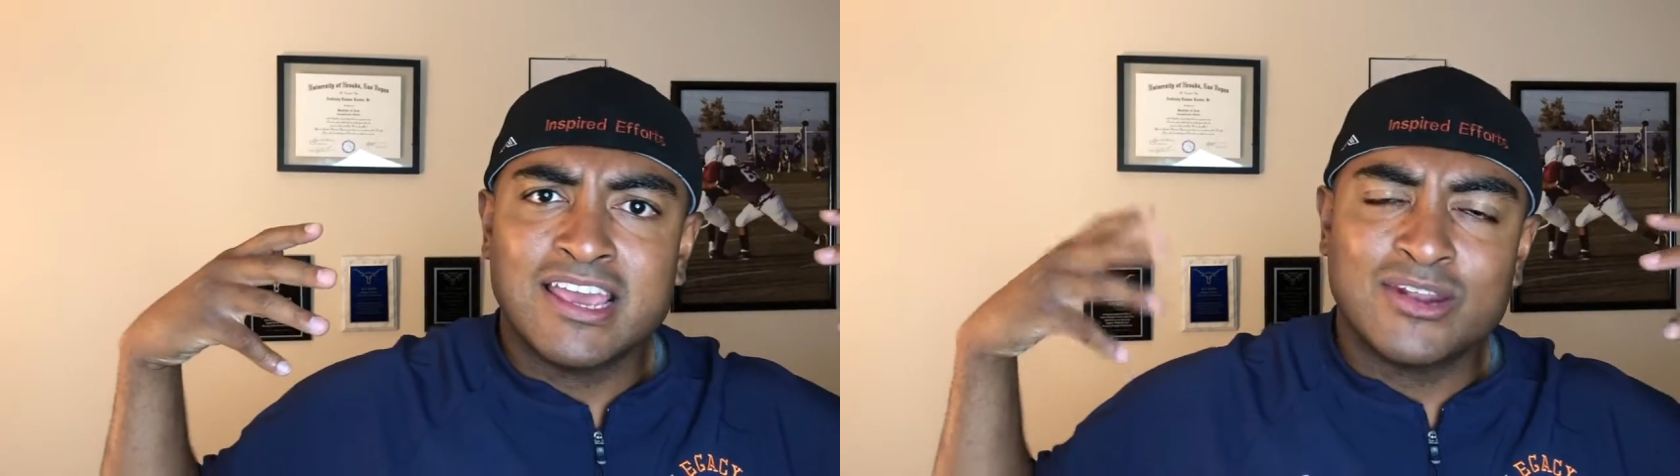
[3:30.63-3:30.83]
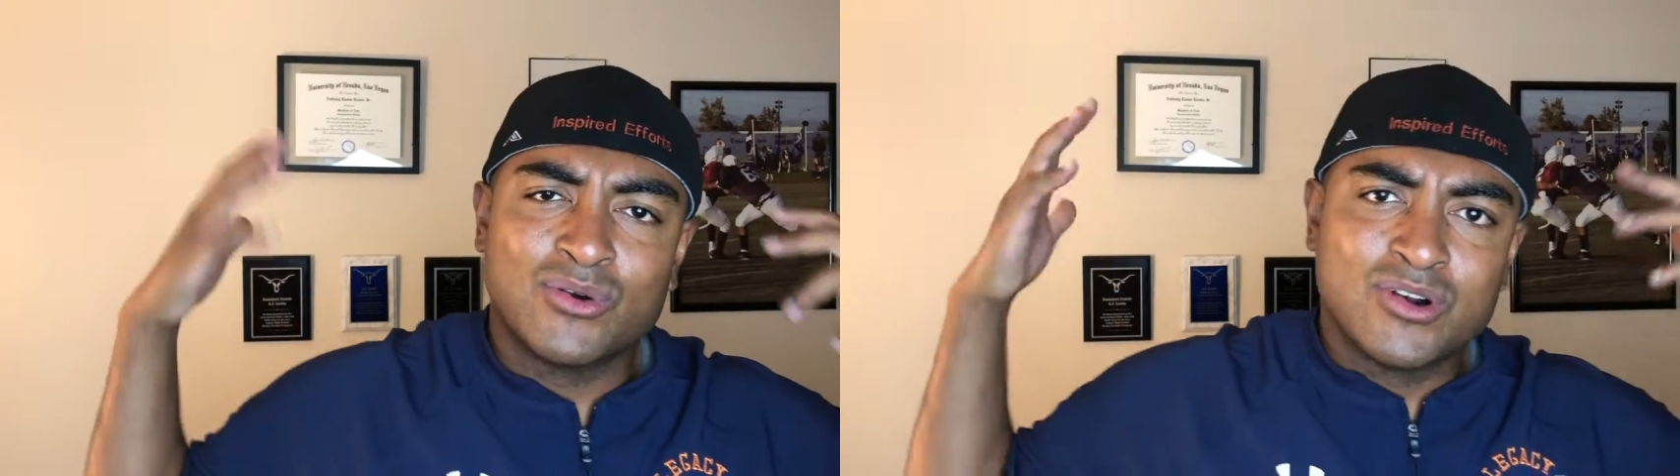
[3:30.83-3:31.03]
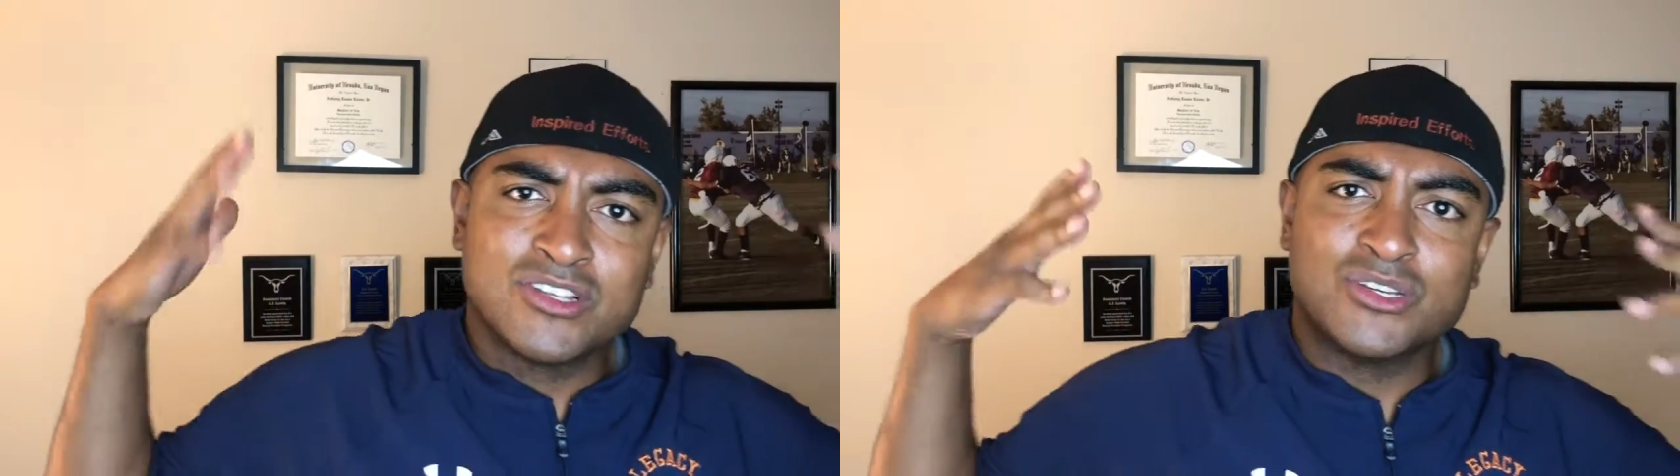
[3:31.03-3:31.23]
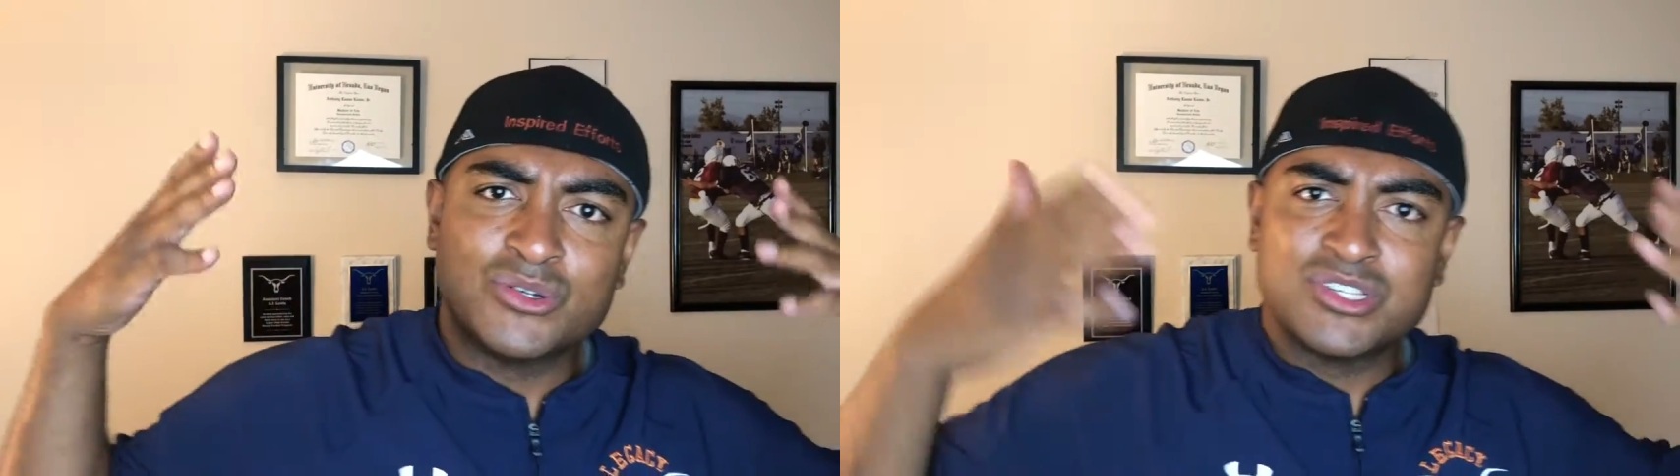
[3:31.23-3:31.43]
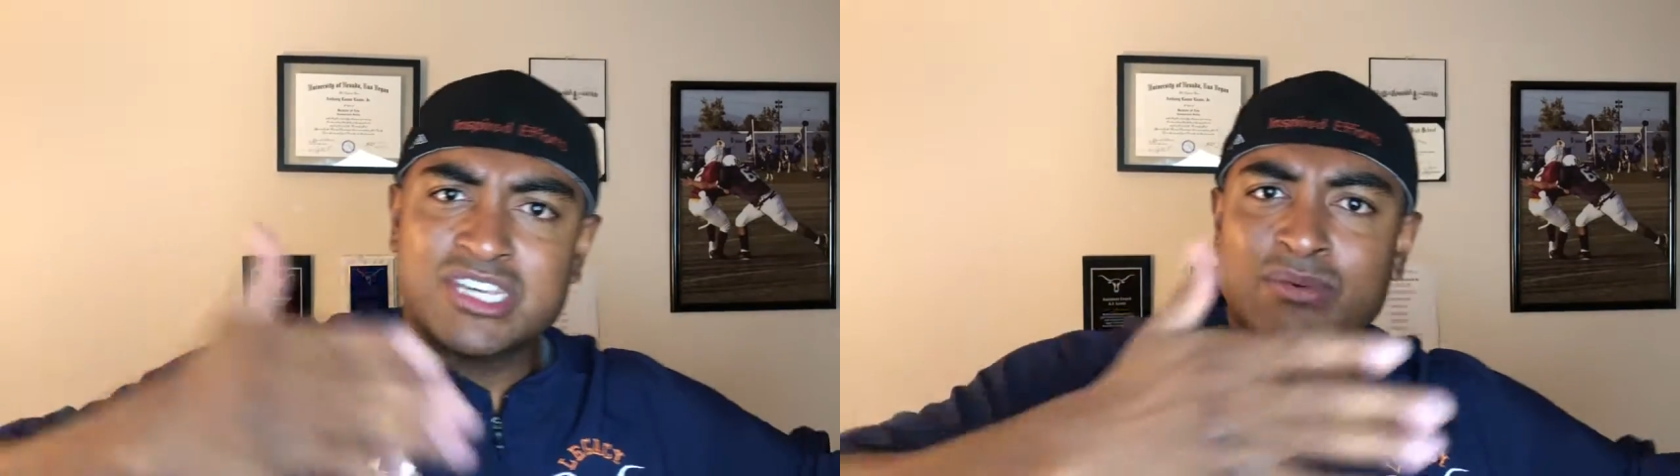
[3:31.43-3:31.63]
in order
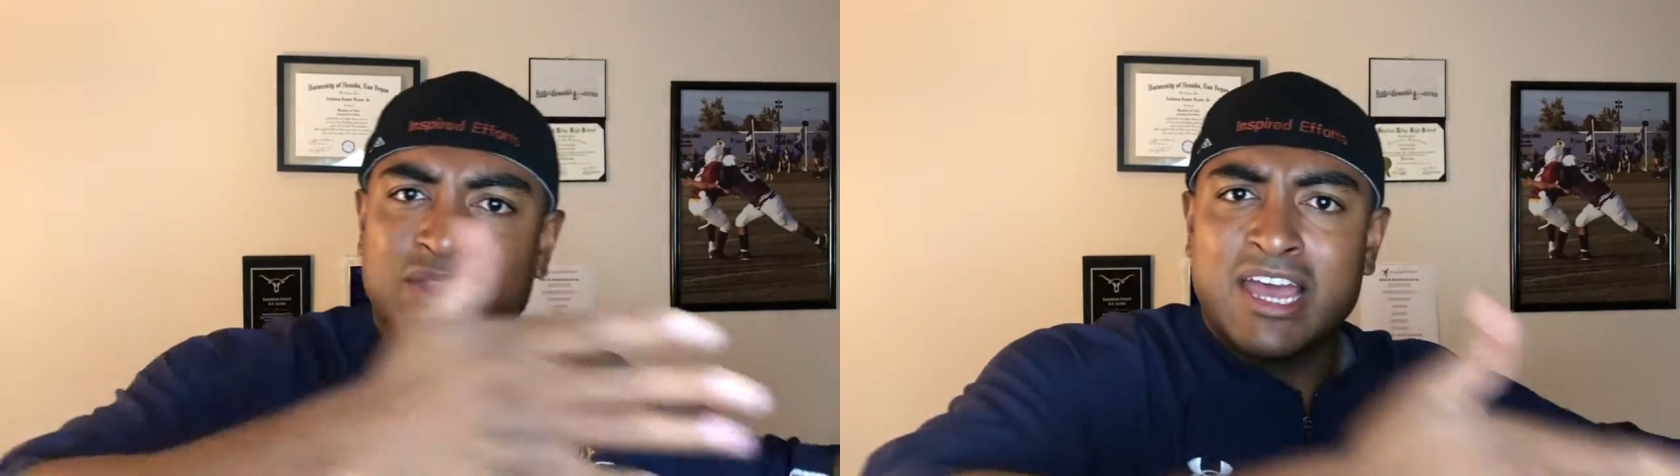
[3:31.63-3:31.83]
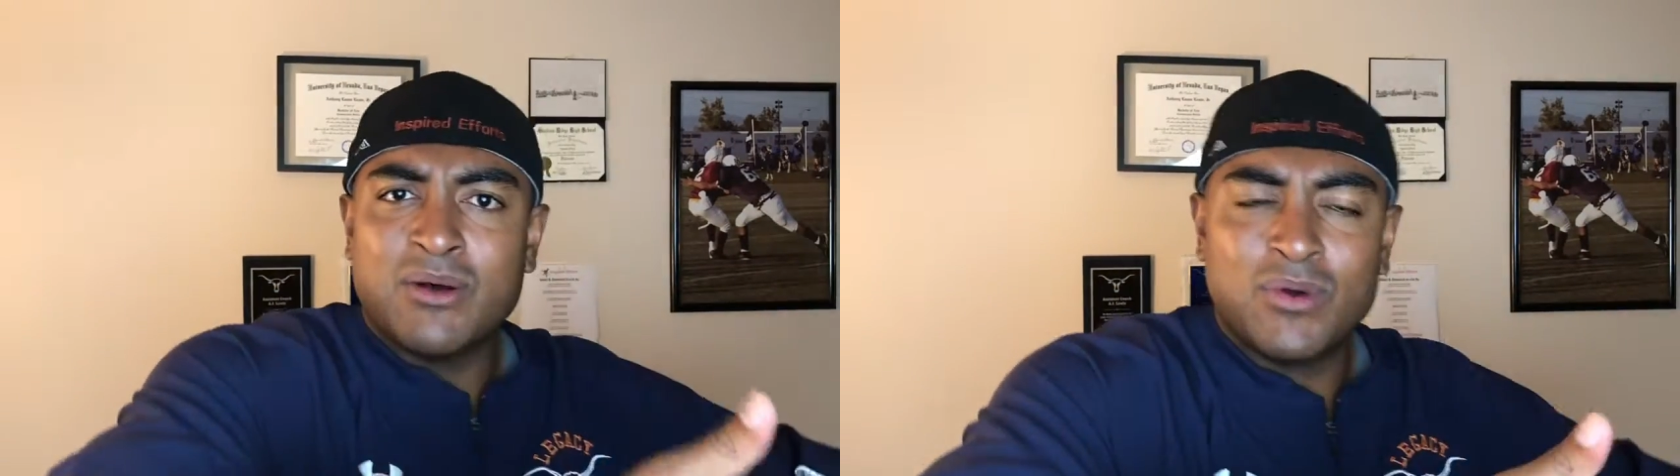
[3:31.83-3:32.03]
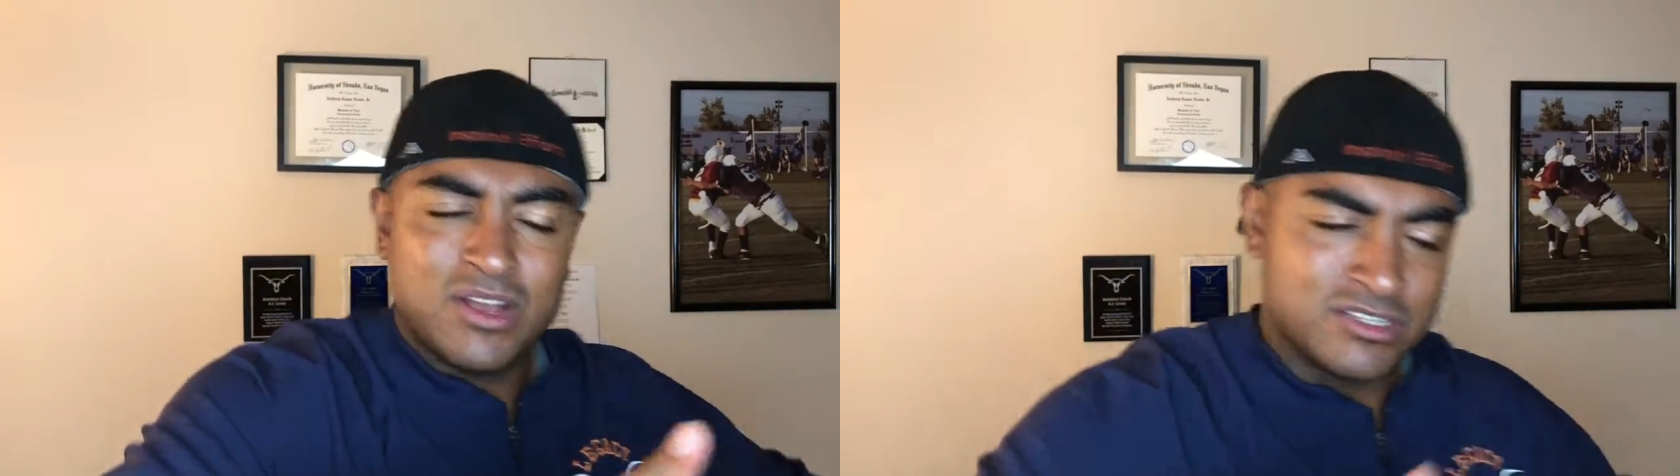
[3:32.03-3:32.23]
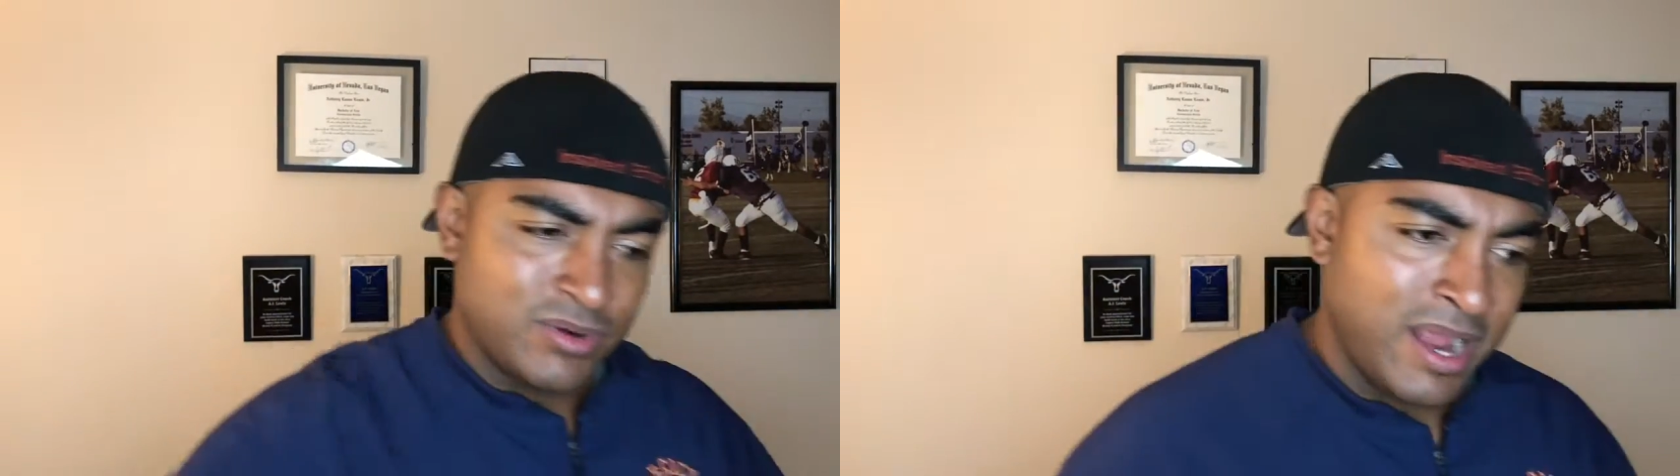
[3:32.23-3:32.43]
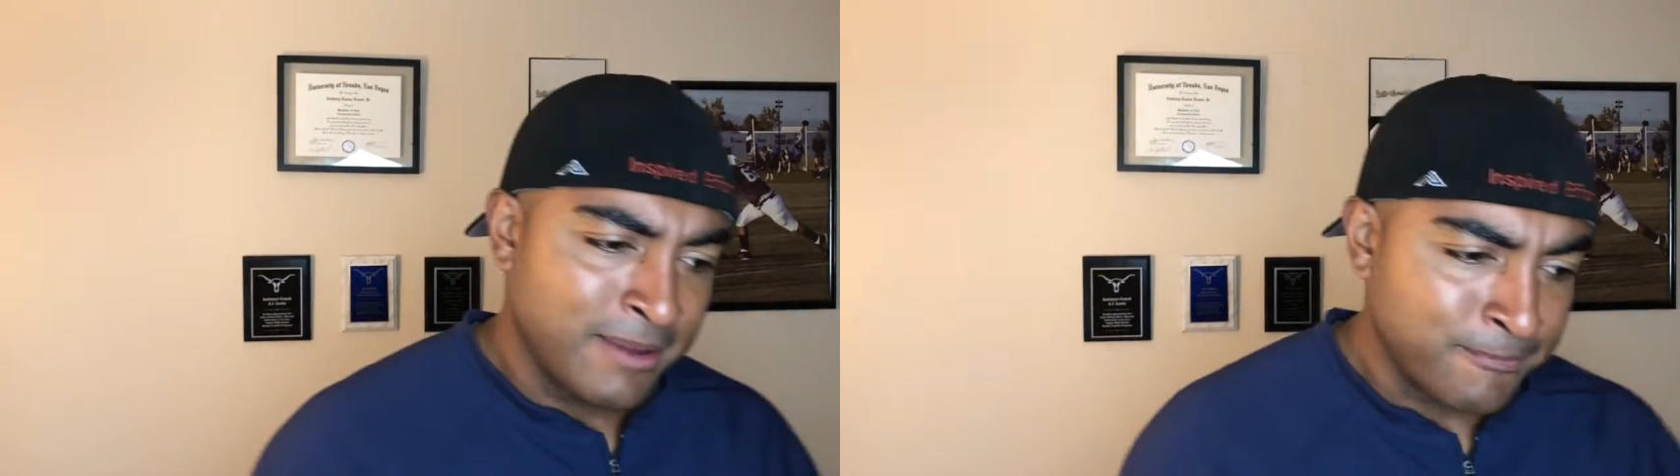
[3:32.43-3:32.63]
to see what that was,
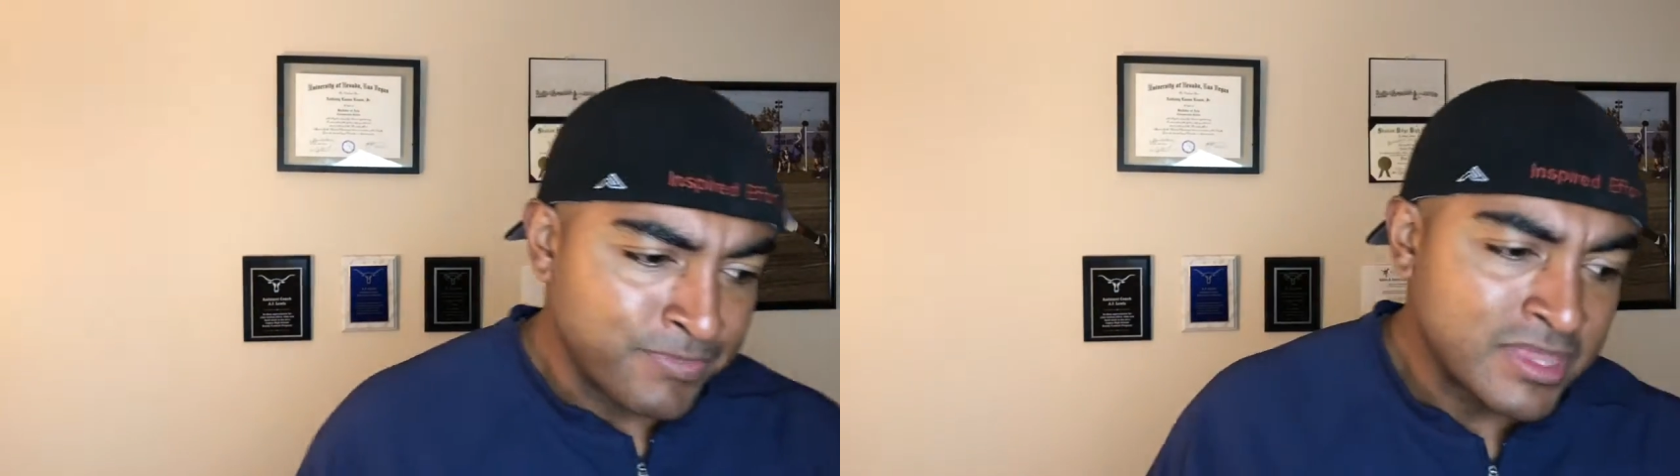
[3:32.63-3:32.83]
right?